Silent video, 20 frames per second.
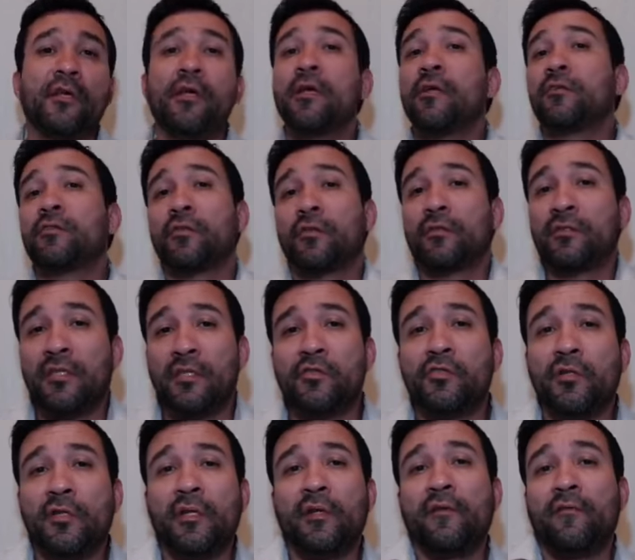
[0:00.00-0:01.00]
So
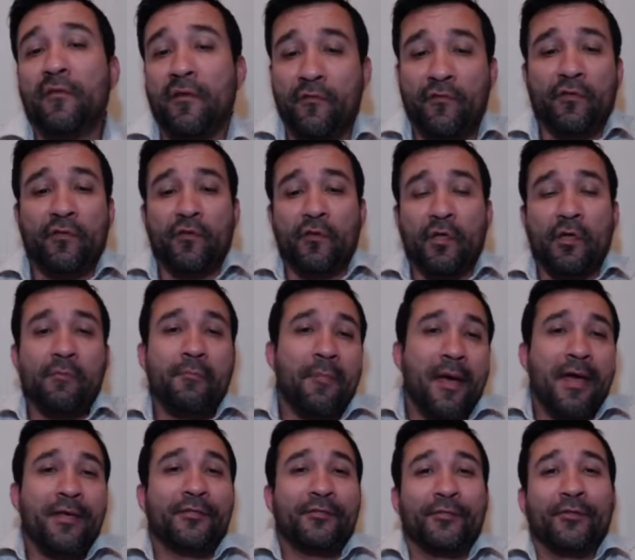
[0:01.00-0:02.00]
essentially, if you can
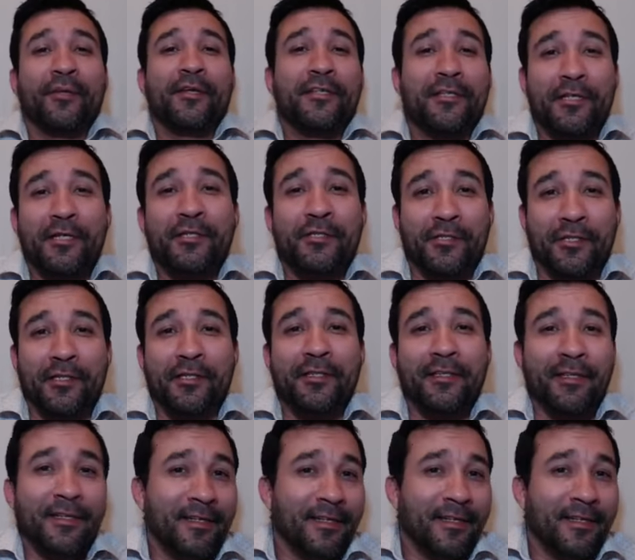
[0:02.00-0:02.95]
master addition,